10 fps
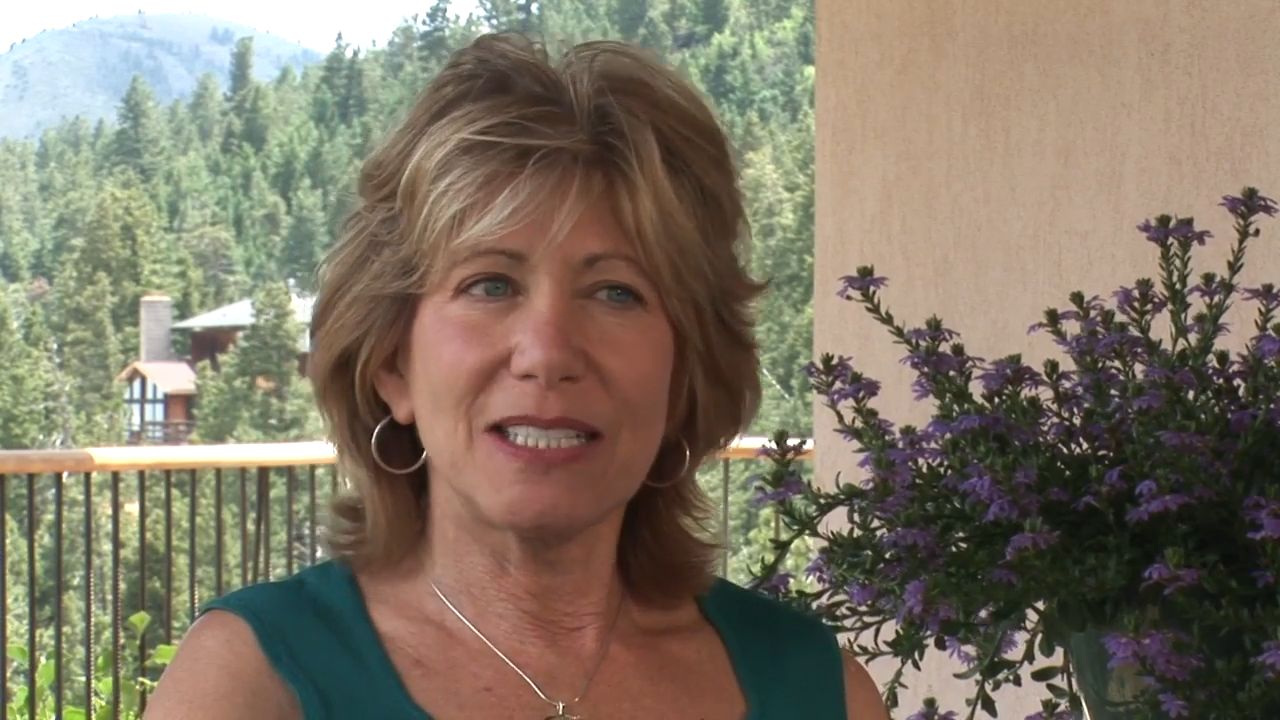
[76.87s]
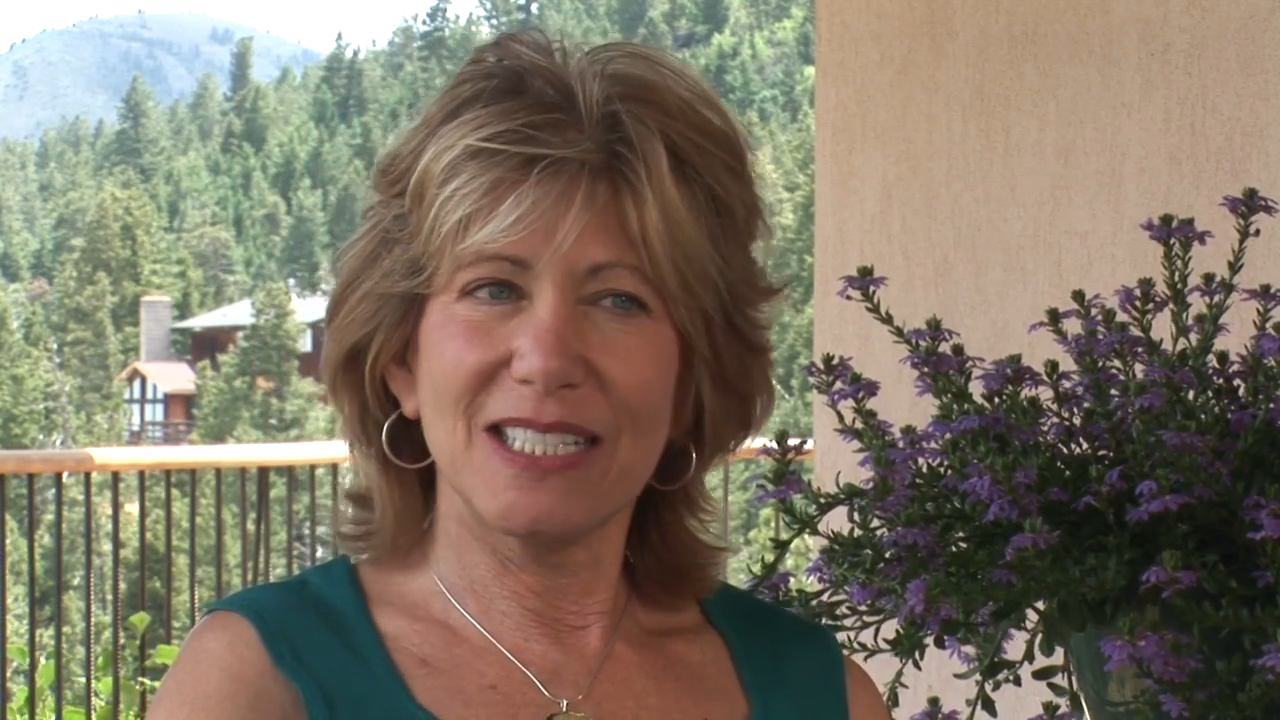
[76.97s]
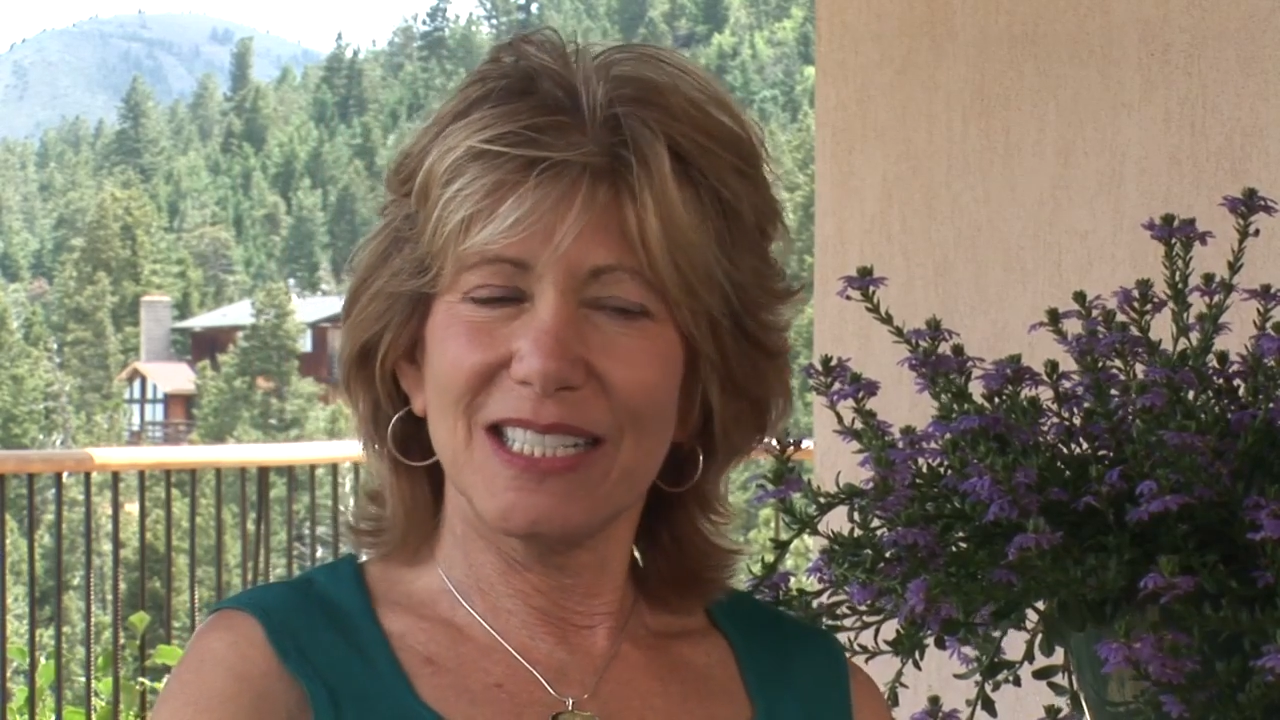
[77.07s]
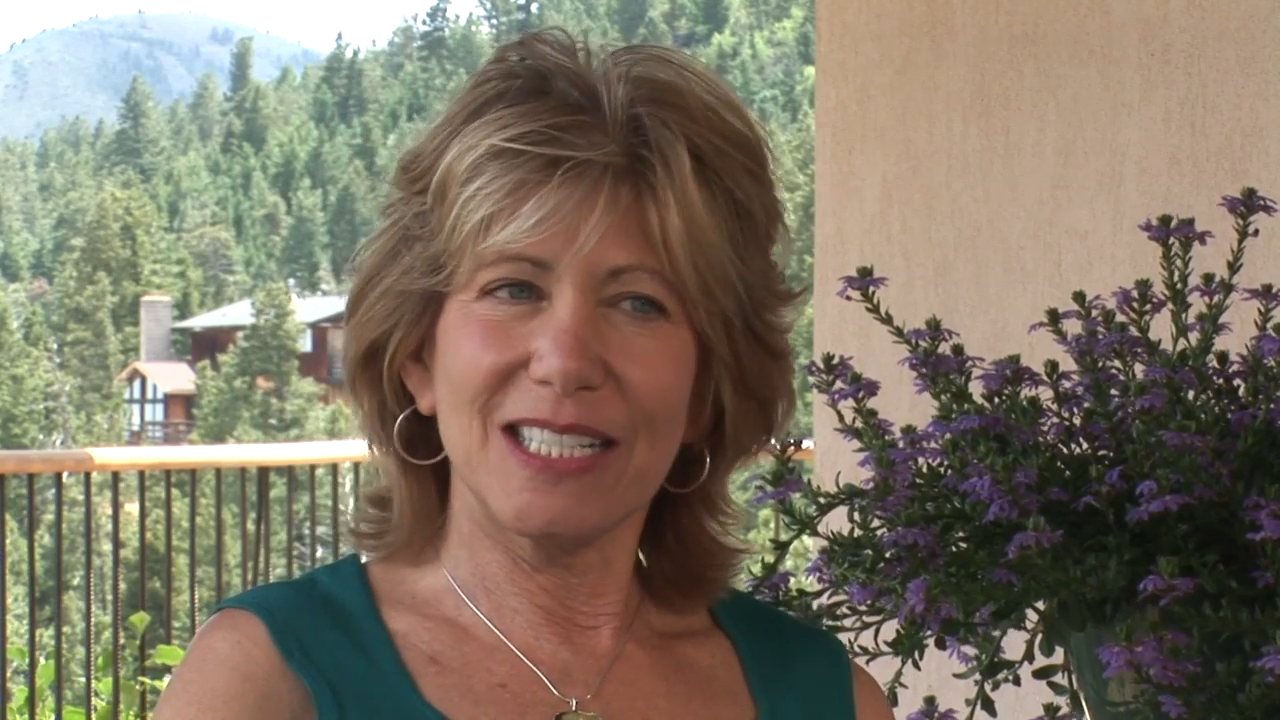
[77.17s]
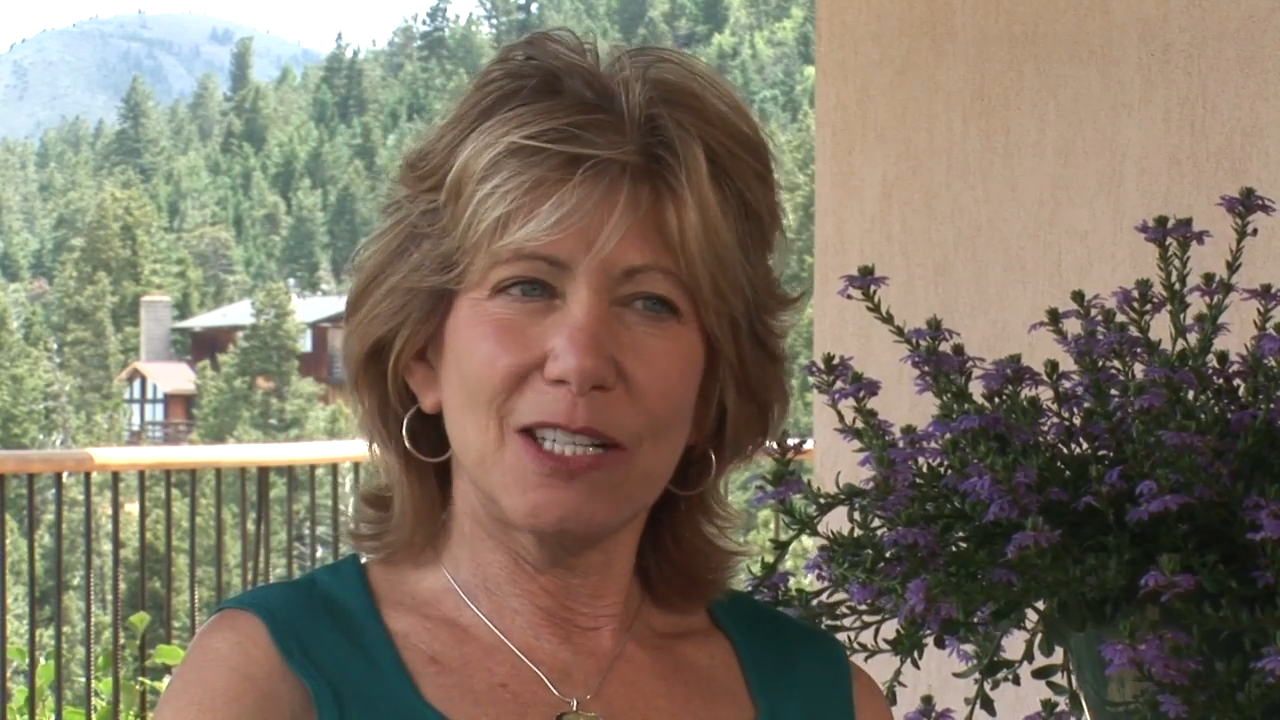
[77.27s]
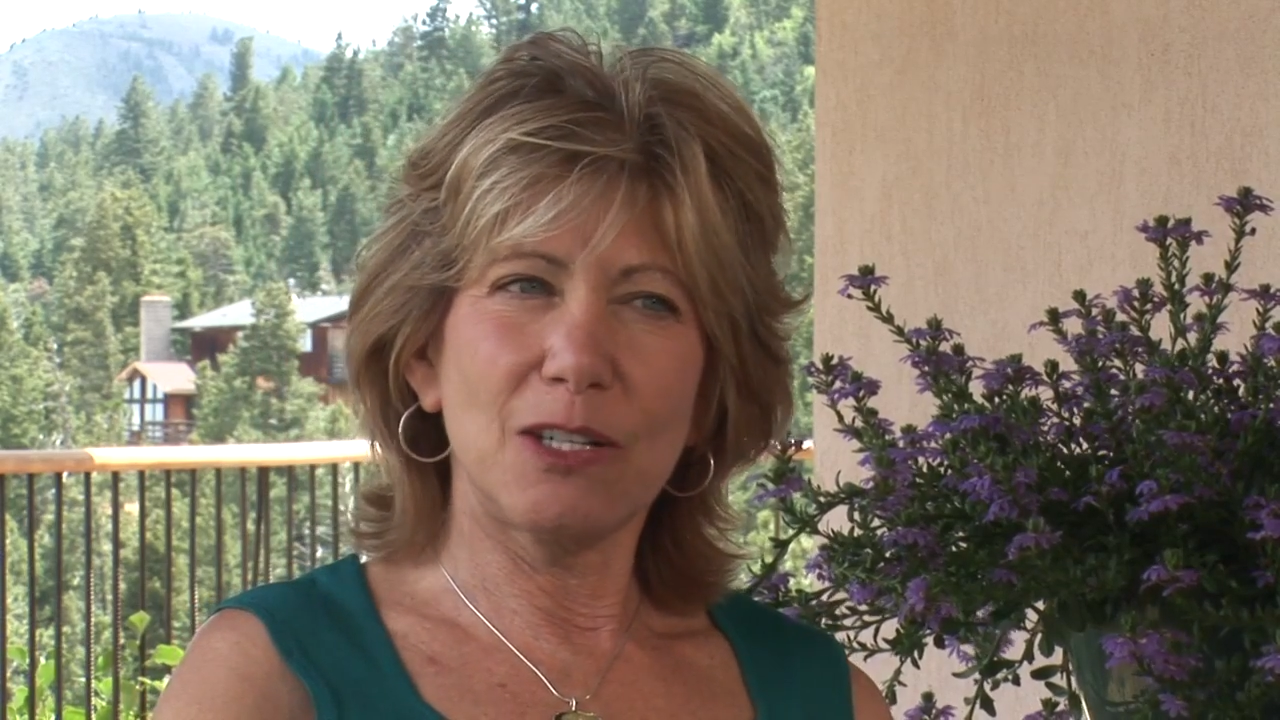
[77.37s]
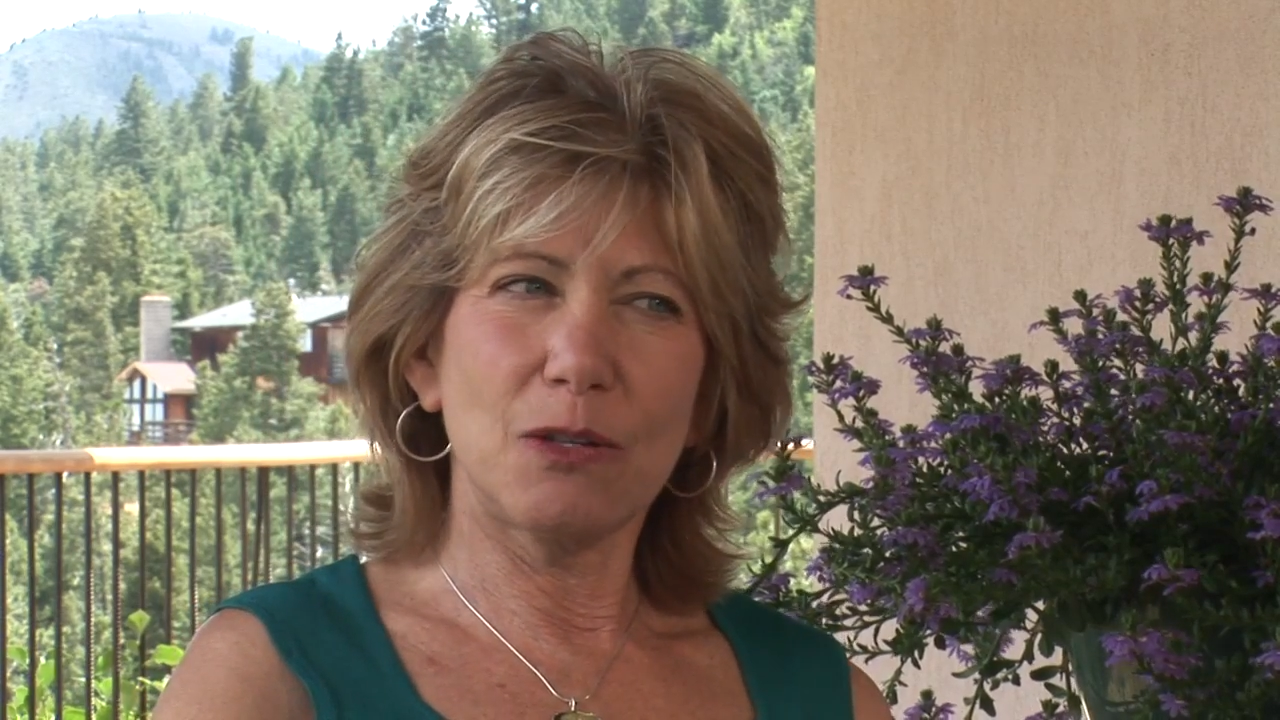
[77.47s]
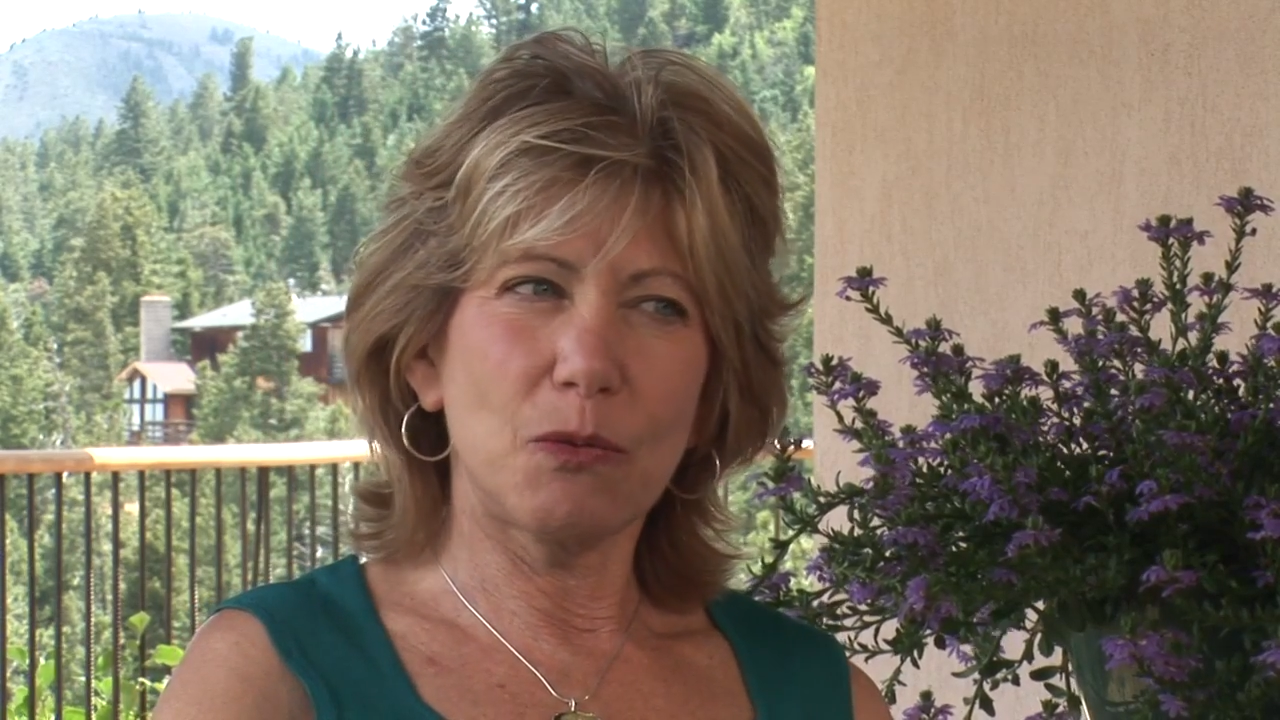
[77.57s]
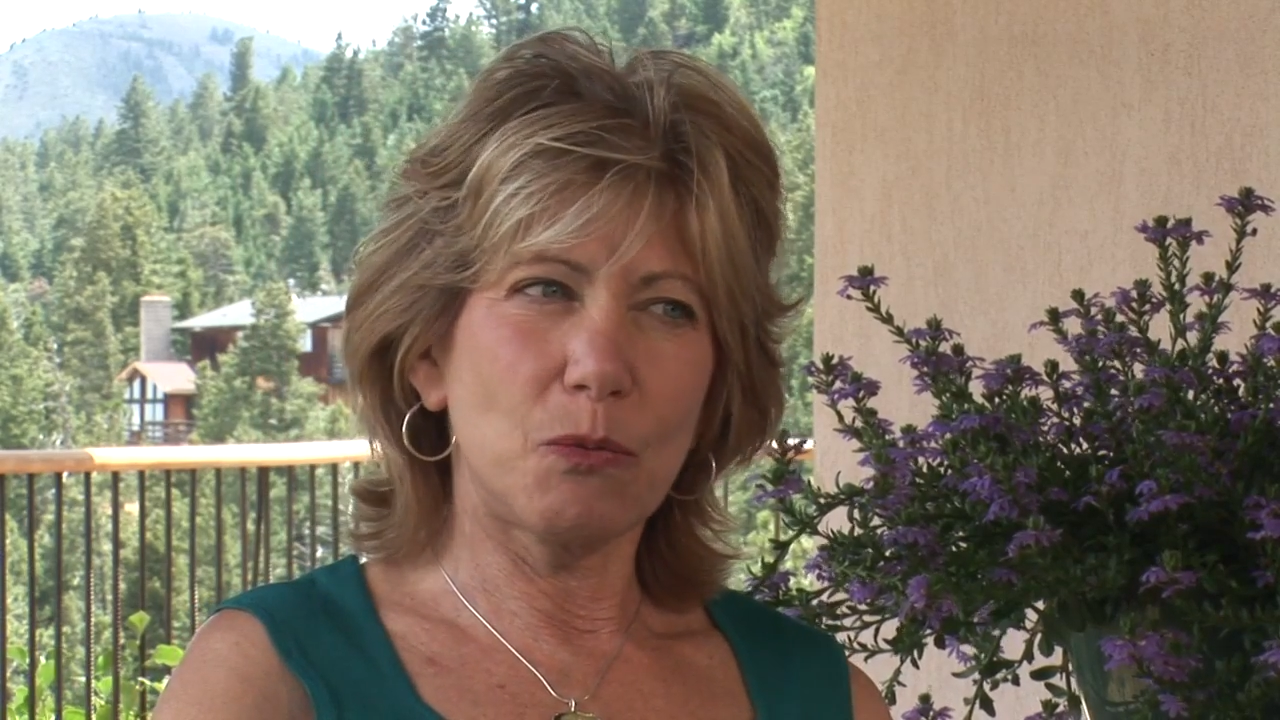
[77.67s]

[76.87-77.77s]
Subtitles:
to deal